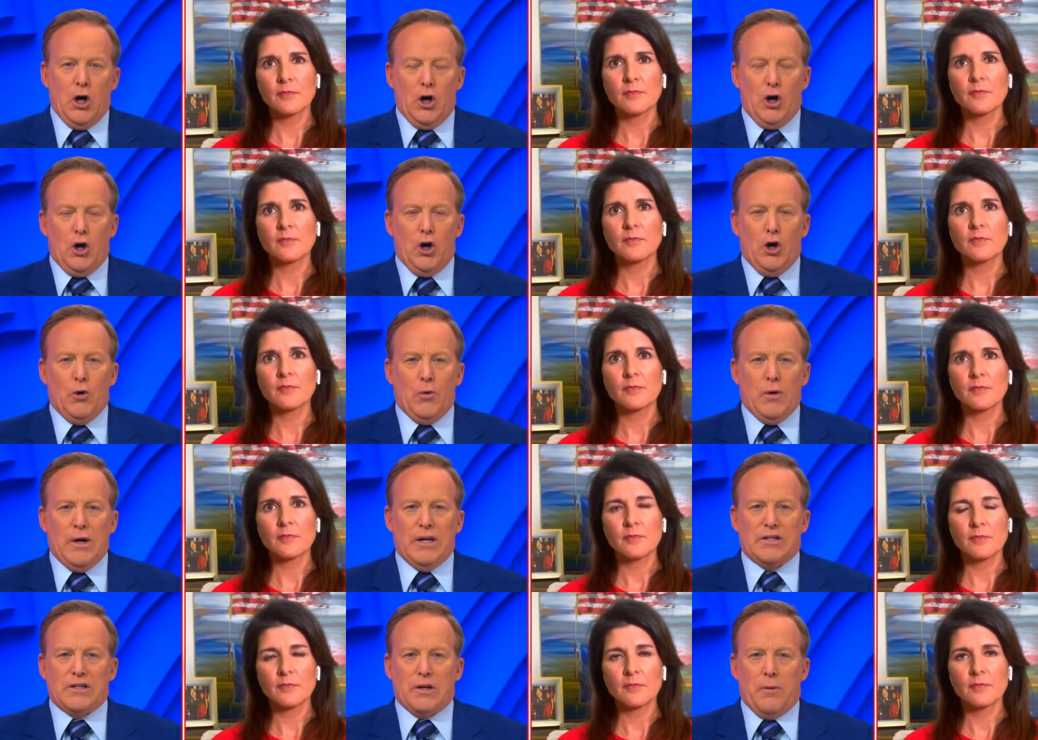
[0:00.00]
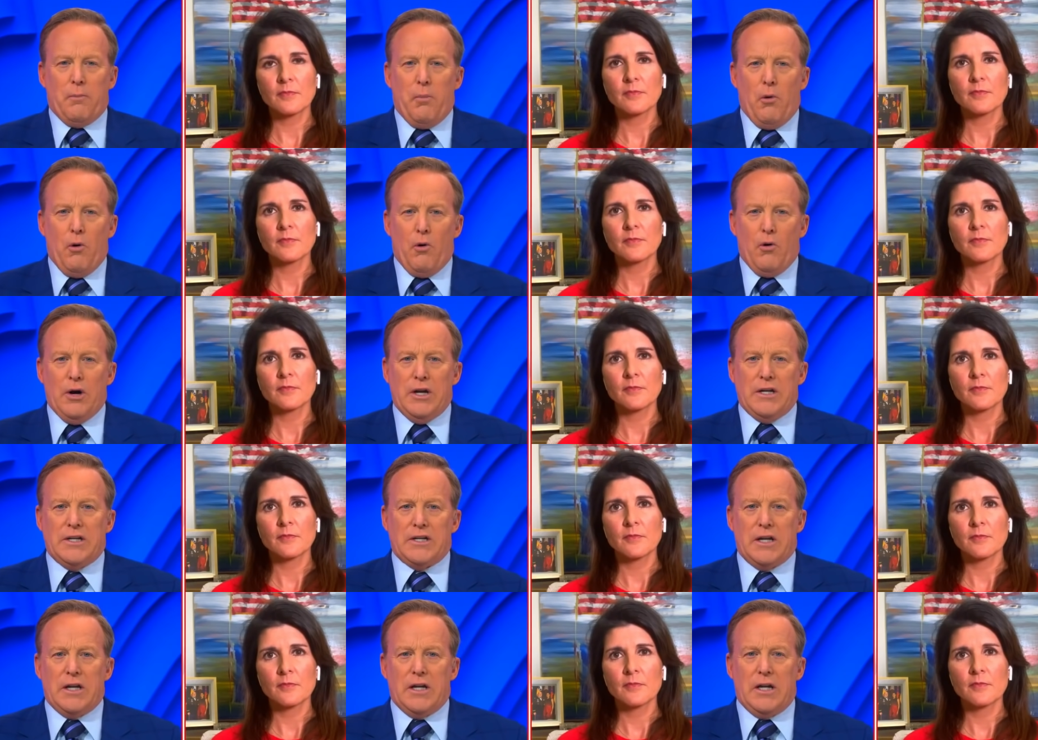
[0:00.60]
Speaker 1: who he's
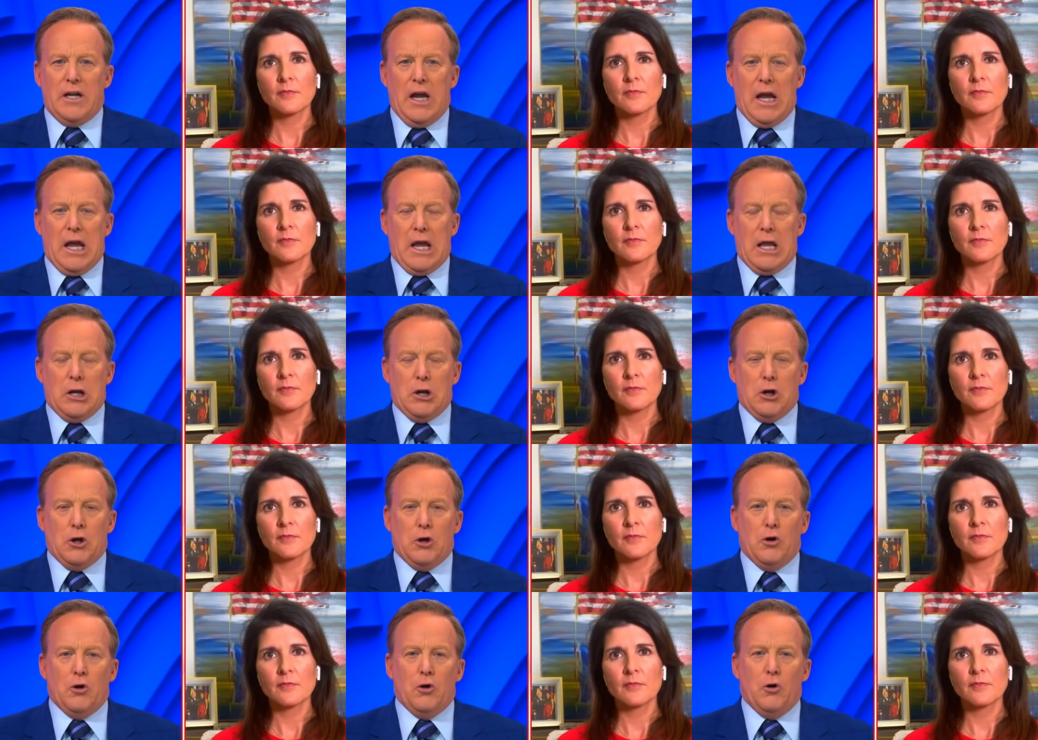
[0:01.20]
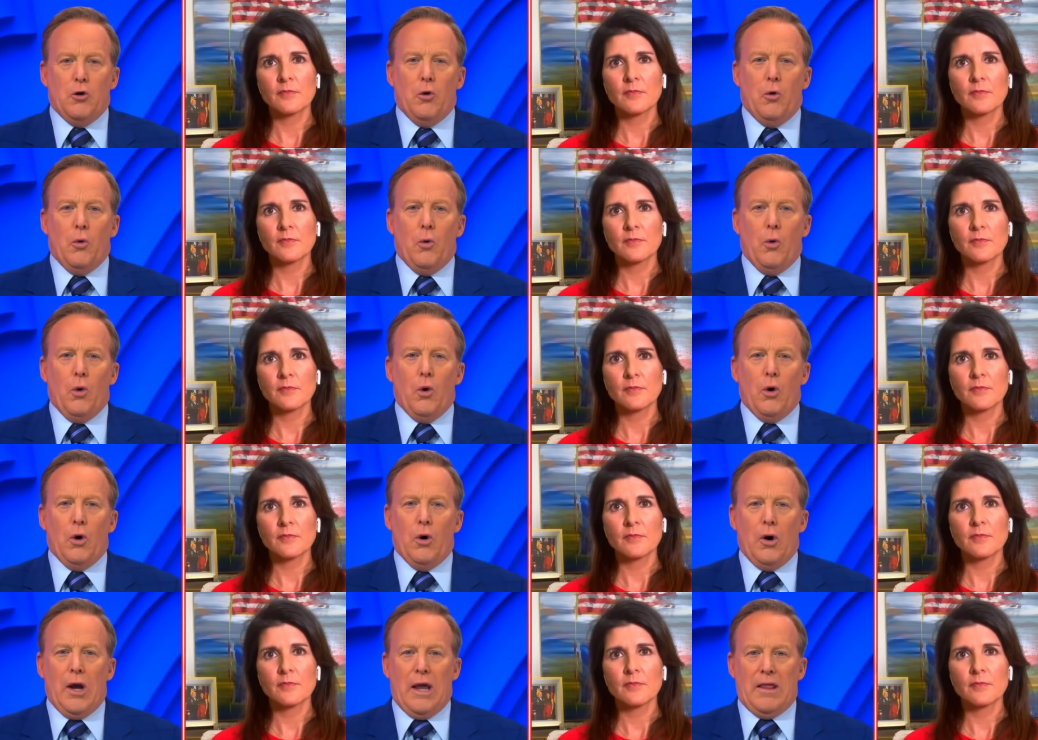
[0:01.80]
appointed and
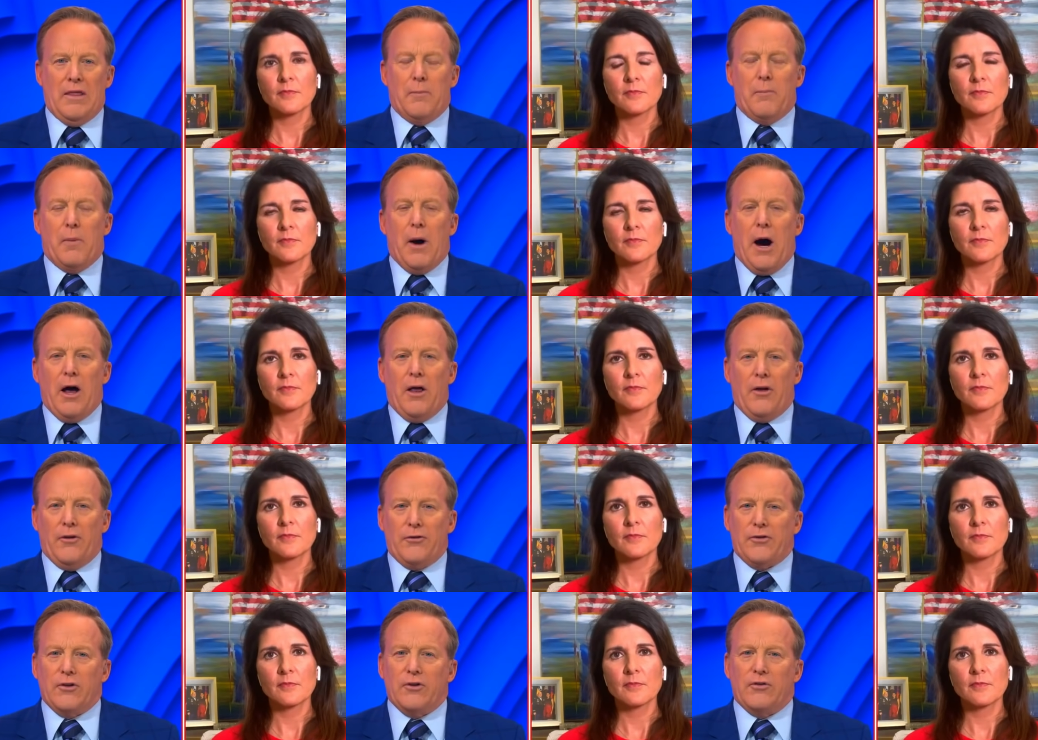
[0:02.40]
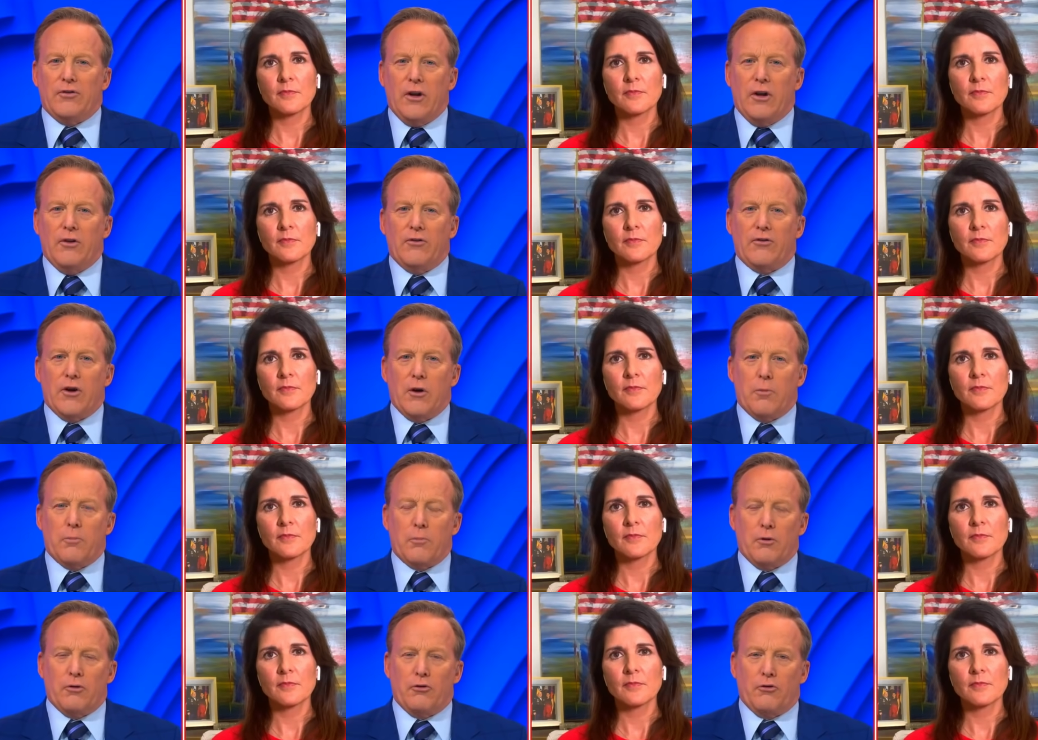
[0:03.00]
who and the policies that he's
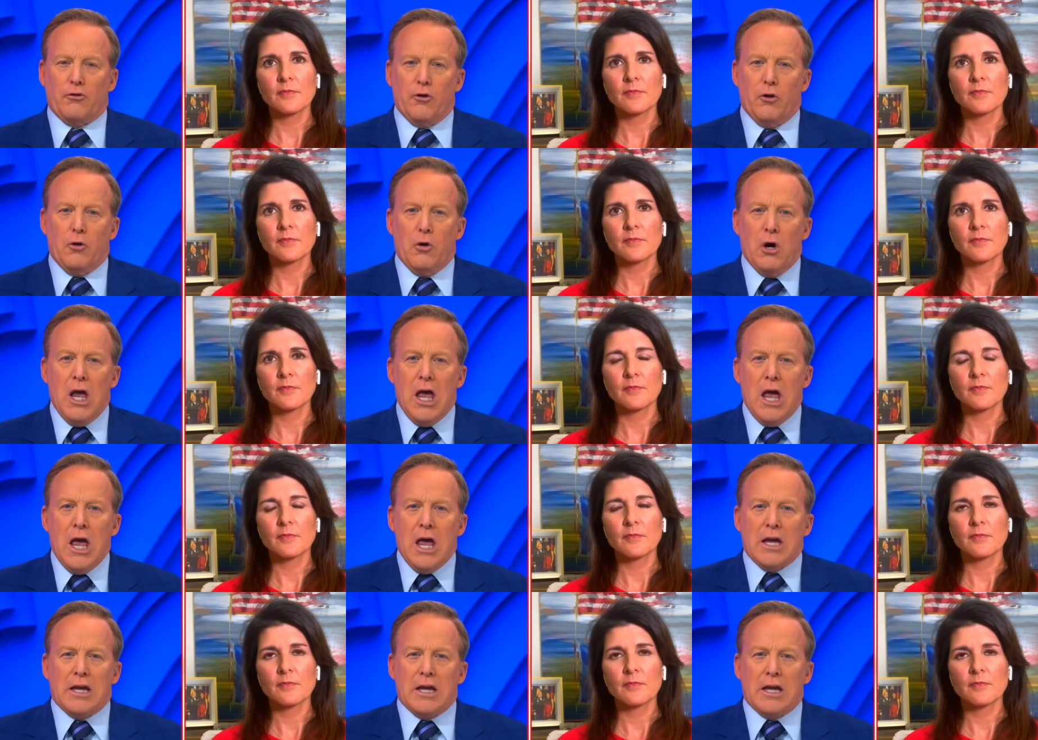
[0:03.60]
going to pursue.